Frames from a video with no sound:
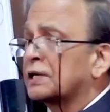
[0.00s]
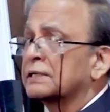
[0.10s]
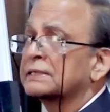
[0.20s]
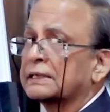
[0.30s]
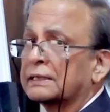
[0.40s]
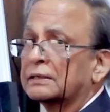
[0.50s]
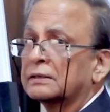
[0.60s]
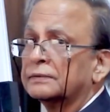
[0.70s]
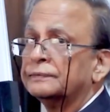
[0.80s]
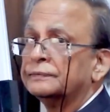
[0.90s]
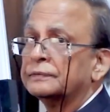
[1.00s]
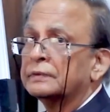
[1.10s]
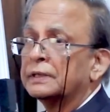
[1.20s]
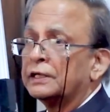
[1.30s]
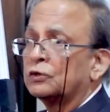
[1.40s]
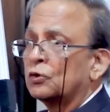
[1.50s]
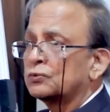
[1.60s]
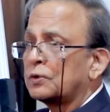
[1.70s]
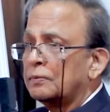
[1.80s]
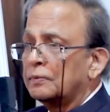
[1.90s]
trade secret. It goes
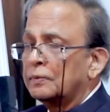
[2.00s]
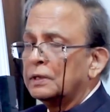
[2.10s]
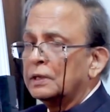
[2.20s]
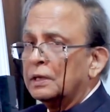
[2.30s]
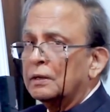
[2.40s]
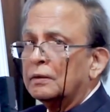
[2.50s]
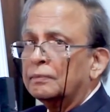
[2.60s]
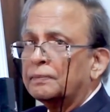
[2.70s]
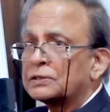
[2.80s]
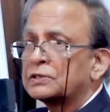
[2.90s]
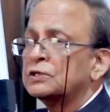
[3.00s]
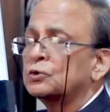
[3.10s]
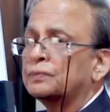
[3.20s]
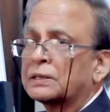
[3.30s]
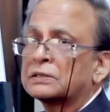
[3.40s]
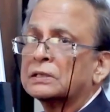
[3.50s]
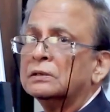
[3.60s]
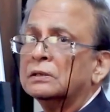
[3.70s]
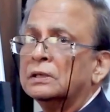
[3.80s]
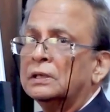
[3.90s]
from person to
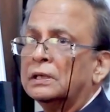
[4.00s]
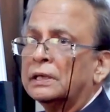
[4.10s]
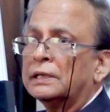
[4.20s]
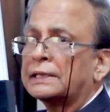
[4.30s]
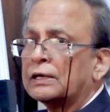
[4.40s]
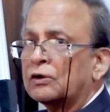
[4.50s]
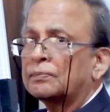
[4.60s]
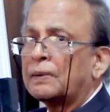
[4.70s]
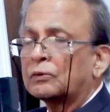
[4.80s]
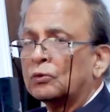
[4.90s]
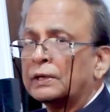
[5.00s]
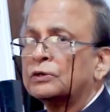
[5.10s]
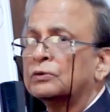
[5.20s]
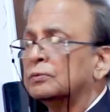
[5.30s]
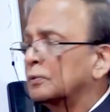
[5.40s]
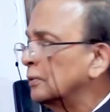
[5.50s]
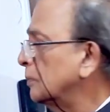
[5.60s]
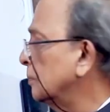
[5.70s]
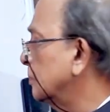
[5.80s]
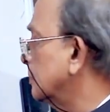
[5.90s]
person. It cannot percolate to
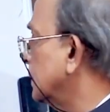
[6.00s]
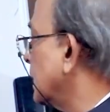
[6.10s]
the